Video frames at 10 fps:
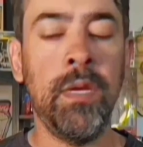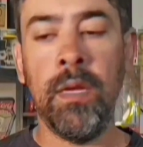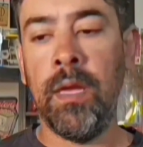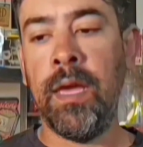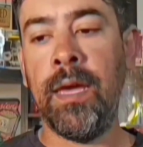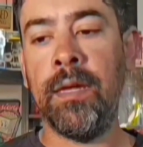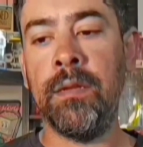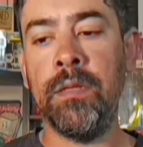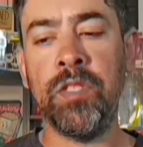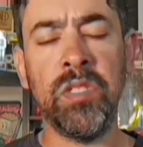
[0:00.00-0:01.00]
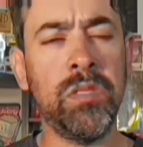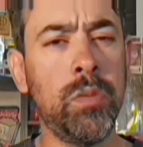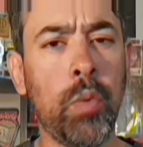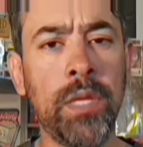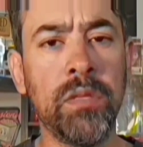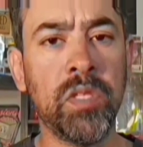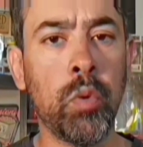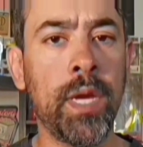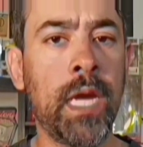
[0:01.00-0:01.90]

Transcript: and just the way the story kind of